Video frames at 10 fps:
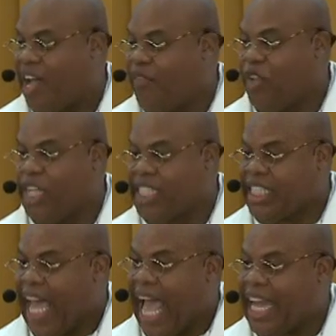Or have you
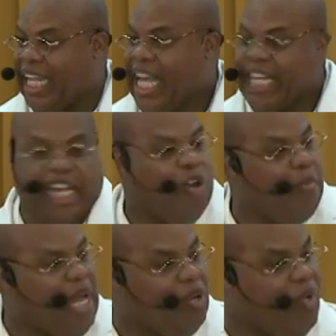decided that no
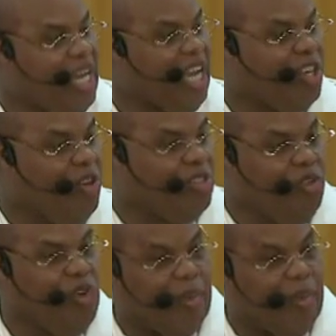matter what I go through,